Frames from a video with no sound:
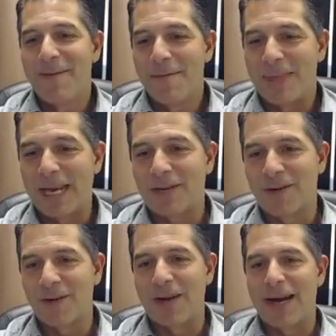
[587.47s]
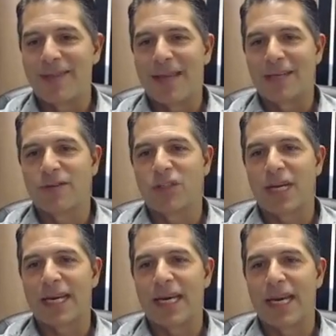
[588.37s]
Thanks for
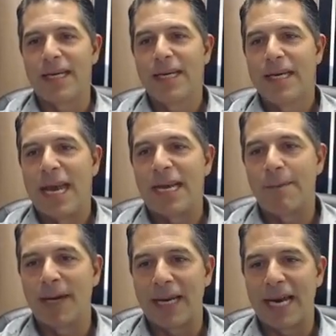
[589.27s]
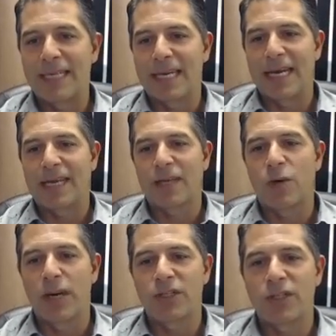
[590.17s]
checking in. Anybody has any other
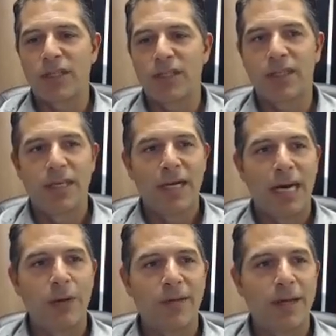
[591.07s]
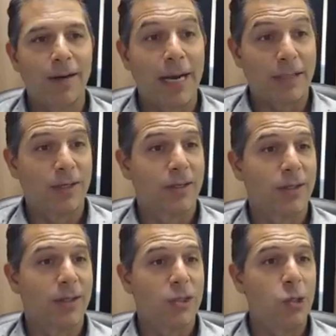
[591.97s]
questions out there? Actually, there's
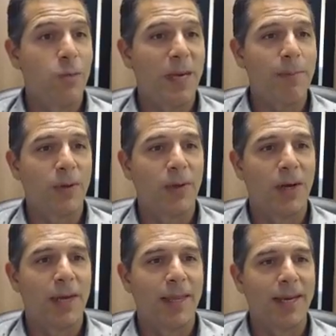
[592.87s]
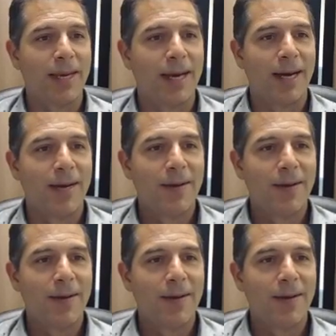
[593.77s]
only 2 people on the